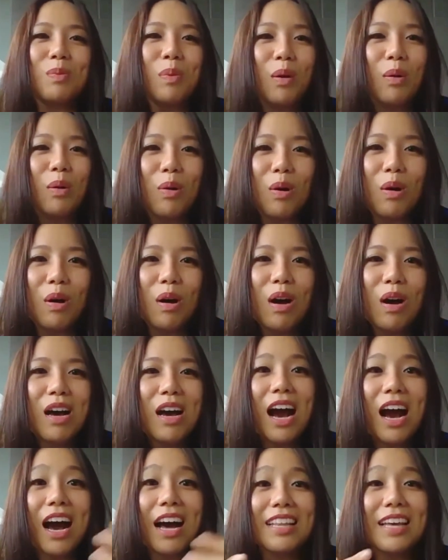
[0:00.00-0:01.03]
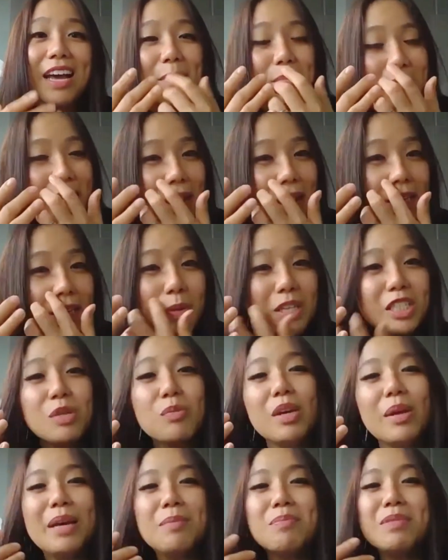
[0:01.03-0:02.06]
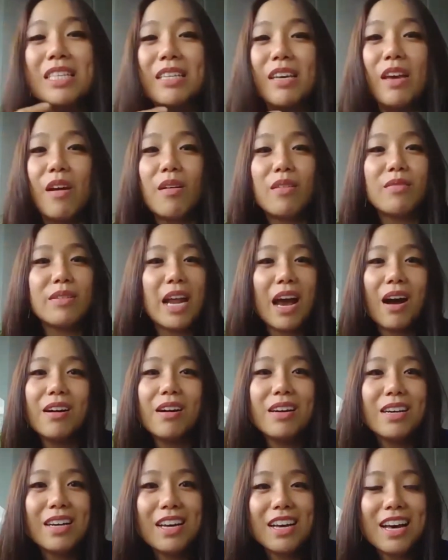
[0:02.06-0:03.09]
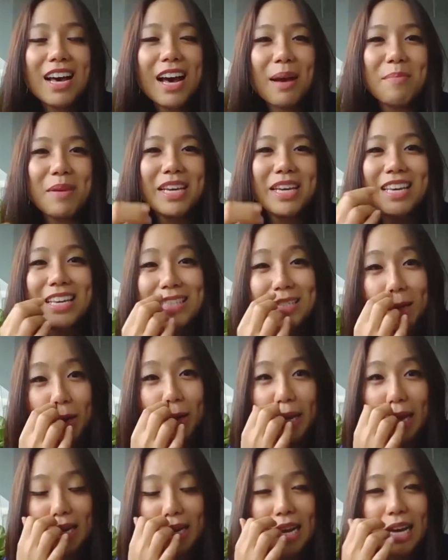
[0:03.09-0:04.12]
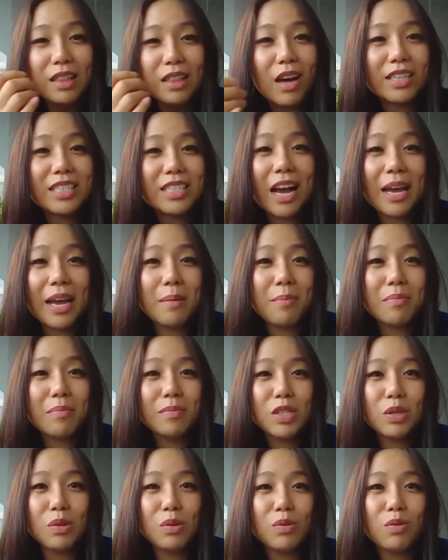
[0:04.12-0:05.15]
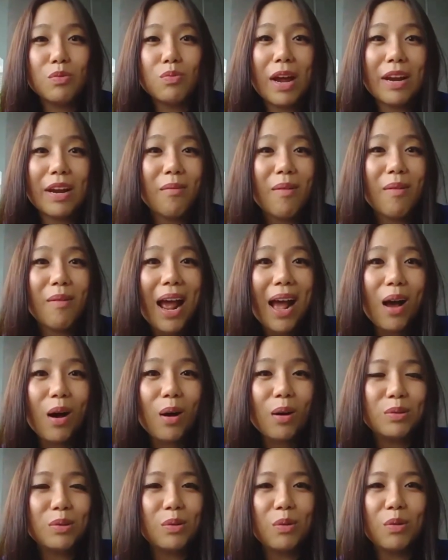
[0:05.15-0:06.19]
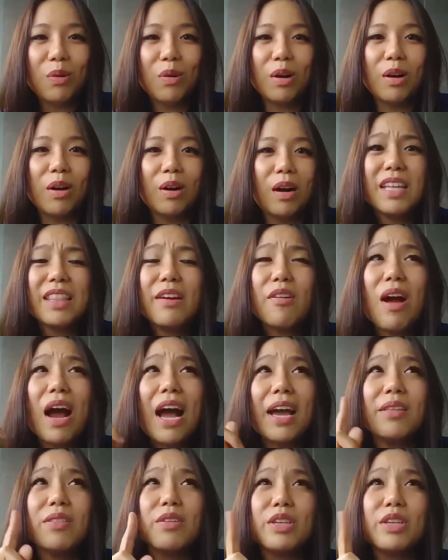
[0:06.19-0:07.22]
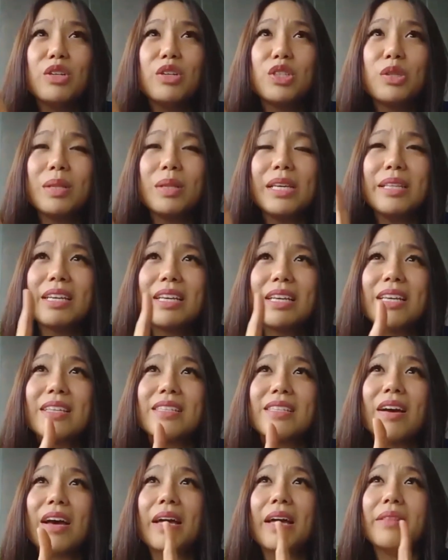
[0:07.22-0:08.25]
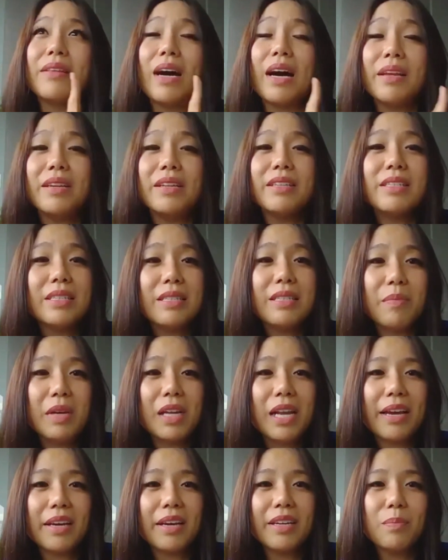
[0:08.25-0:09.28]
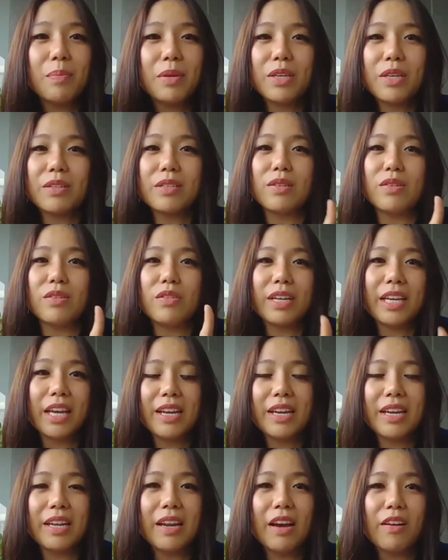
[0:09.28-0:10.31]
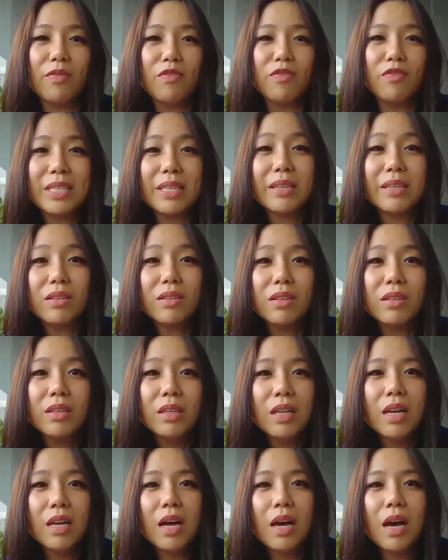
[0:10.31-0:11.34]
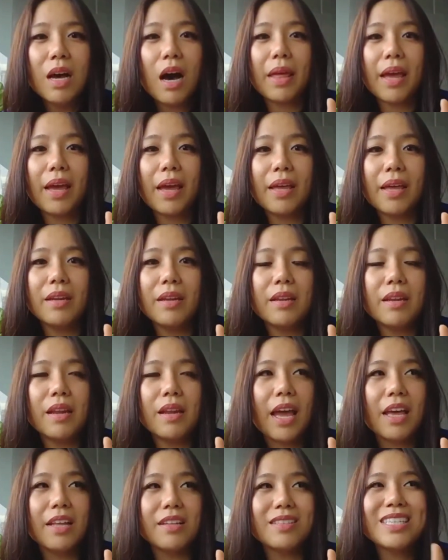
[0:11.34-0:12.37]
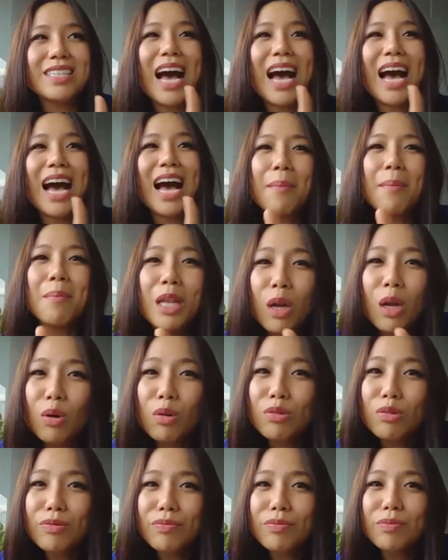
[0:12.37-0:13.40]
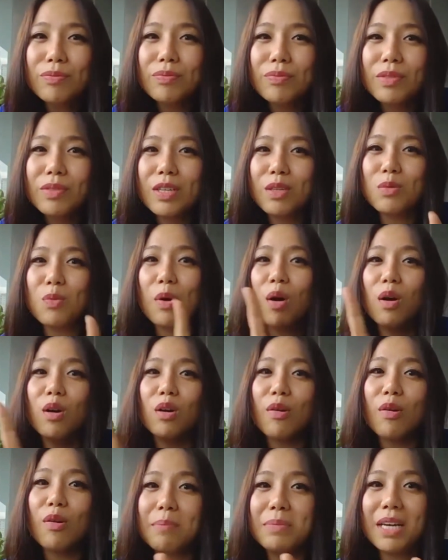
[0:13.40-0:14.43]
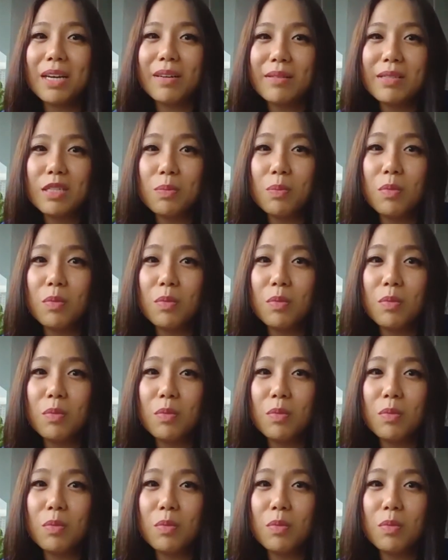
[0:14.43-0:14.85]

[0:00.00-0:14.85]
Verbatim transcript: No, I mean, especially MCO now, I mean, kids aren't getting a lot of time to run around, or they're either, usually the kids are either understimulated because they're not getting enough physical and time alone because we're all camped out,